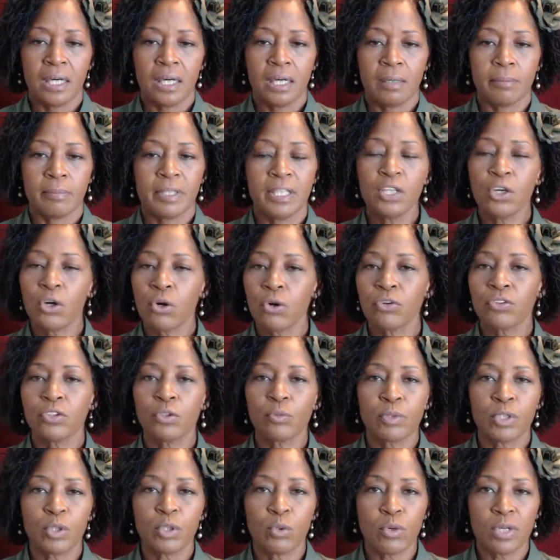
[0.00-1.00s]
Um, he
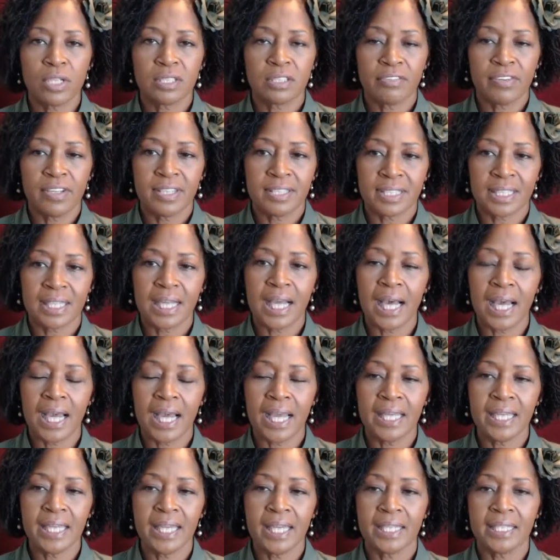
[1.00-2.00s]
heard the request of
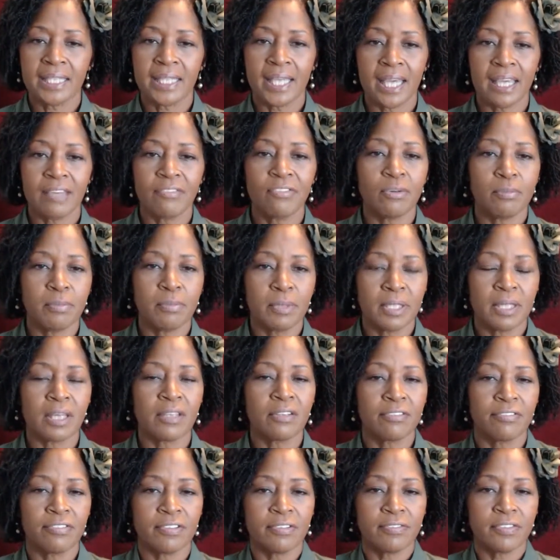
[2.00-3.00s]
Hezekiah and gave him
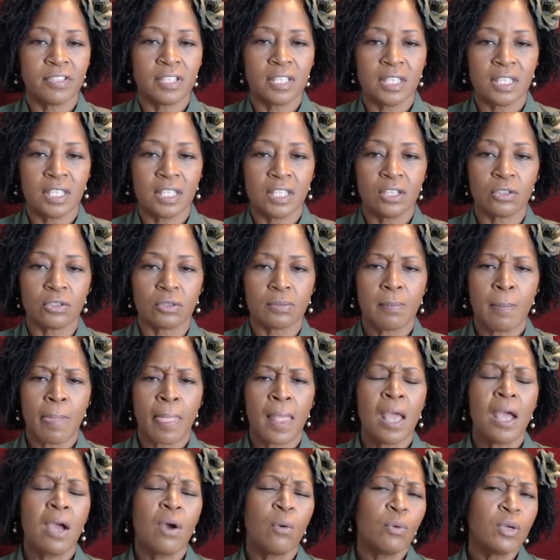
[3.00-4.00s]
another 15 years.
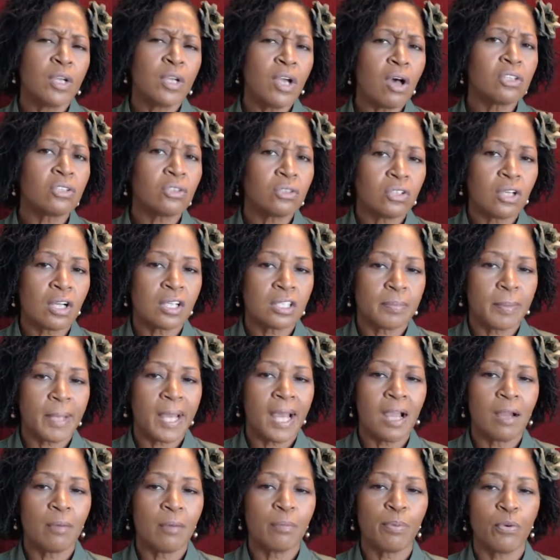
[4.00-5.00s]
We also talked
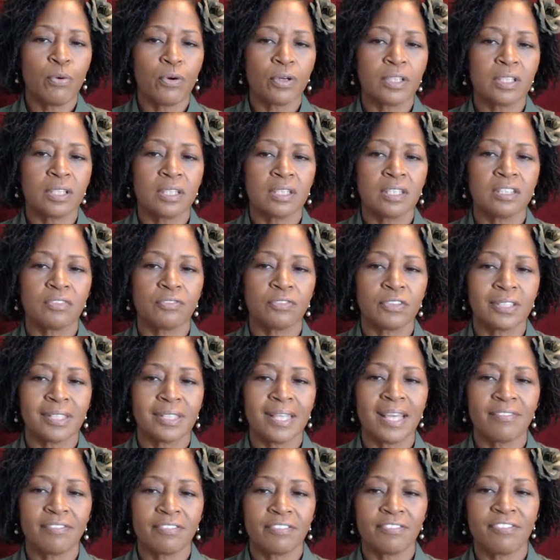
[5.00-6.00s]
about how important it is for
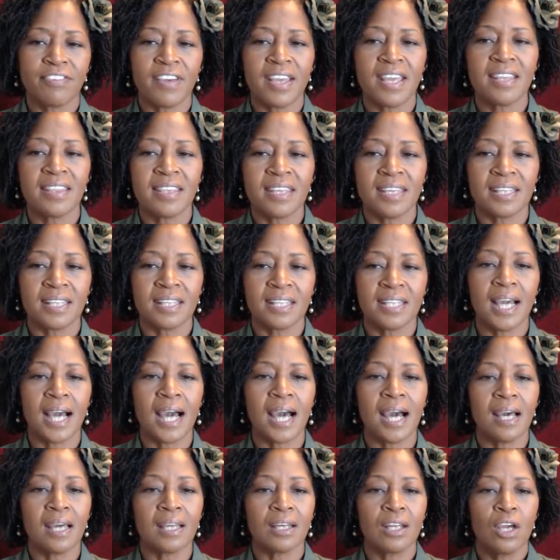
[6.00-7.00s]
us to have faith in
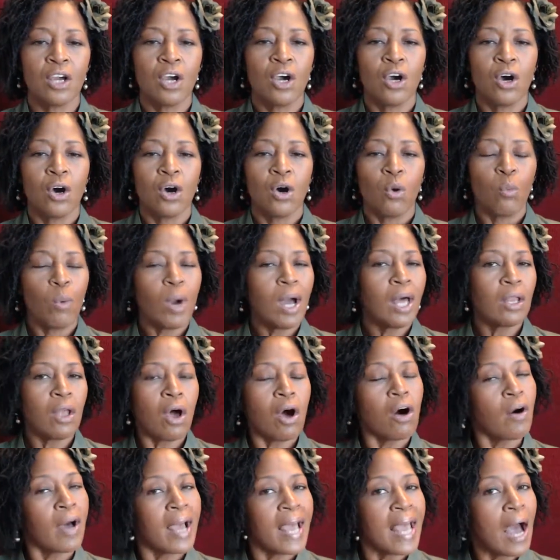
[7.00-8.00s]
God
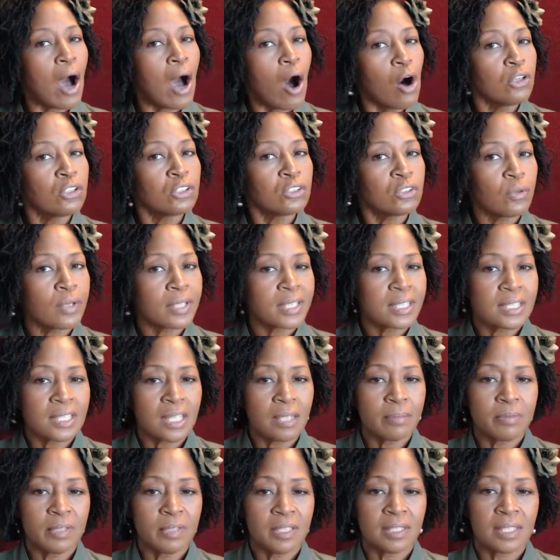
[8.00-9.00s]
while also
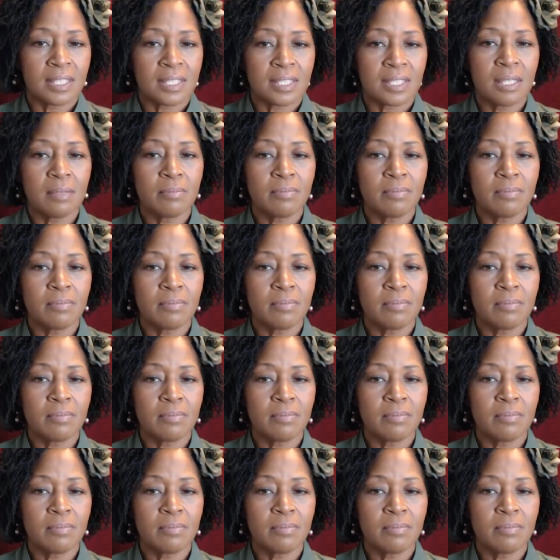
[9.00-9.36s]
accepting that